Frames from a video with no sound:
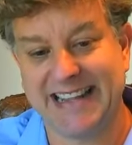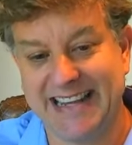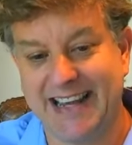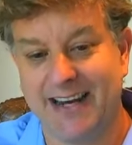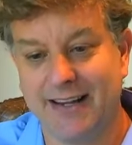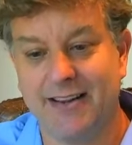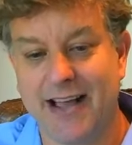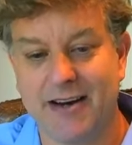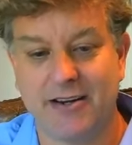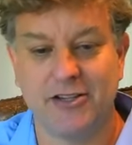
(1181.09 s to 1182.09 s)
that they get a
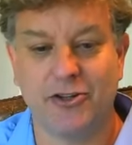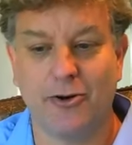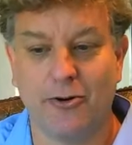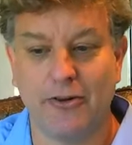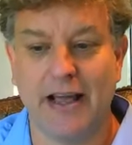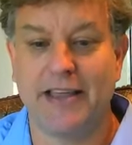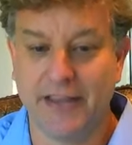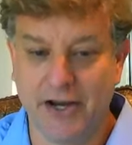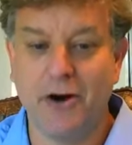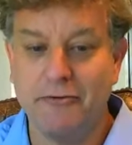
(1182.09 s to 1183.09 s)
little out of control
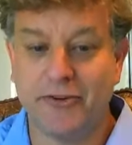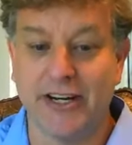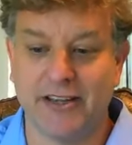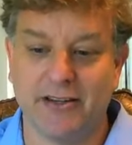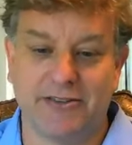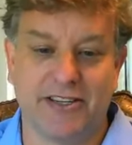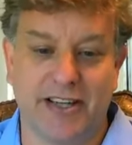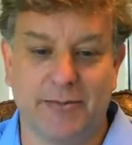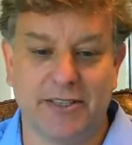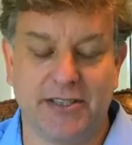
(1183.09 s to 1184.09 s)
and they overeat those
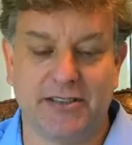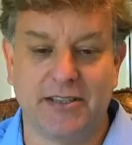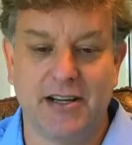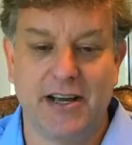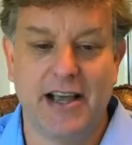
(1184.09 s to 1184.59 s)
synapses.